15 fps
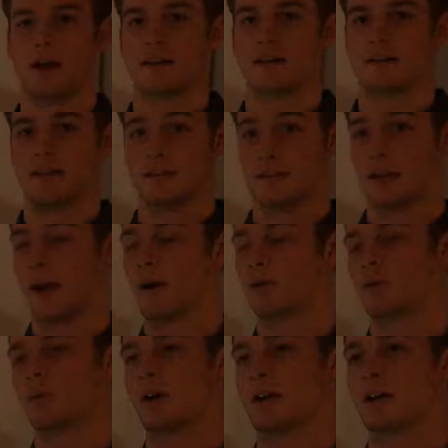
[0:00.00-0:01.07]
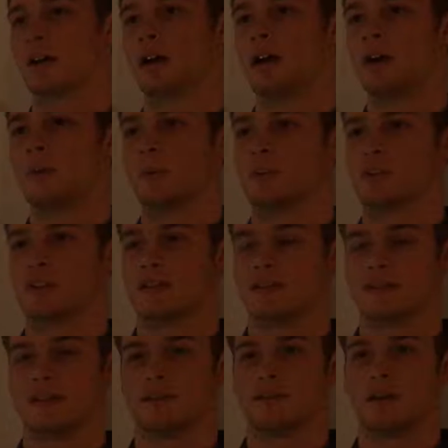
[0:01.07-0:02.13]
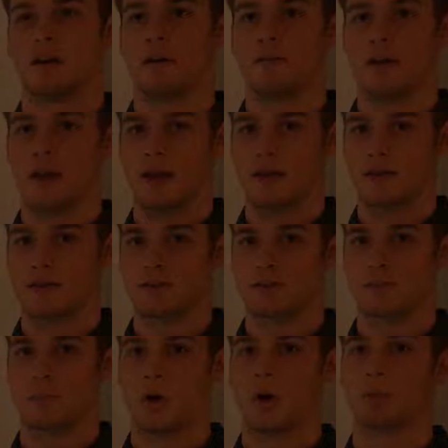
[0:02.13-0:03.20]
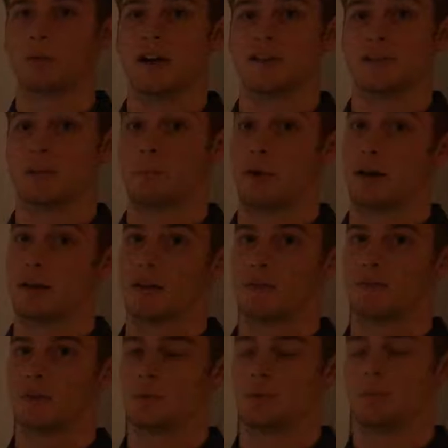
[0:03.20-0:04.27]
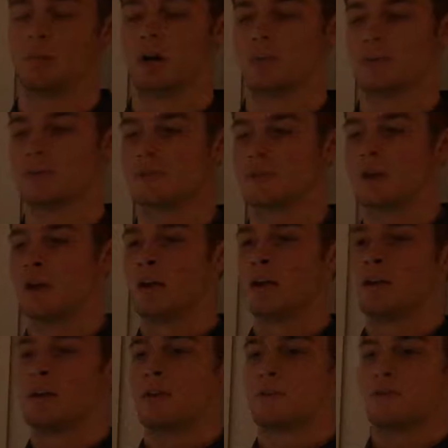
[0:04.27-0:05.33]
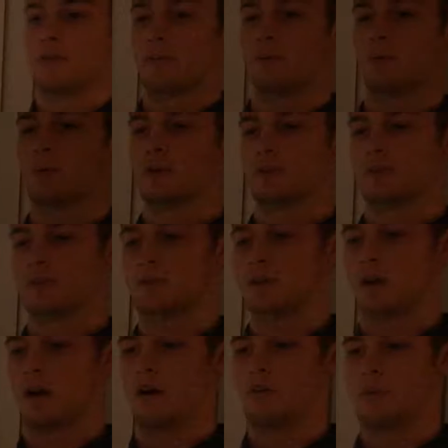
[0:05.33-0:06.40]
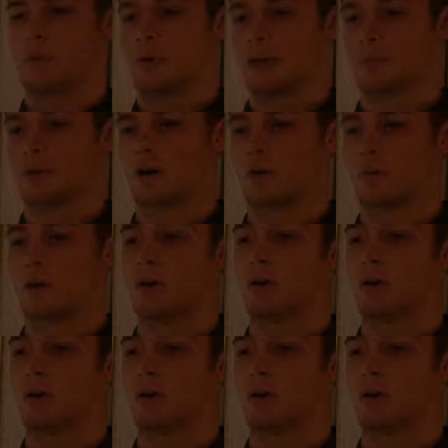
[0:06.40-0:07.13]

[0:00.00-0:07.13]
end sits a counterweight which consists of a small plastic bucket filled with marbles. So the force of the ping pong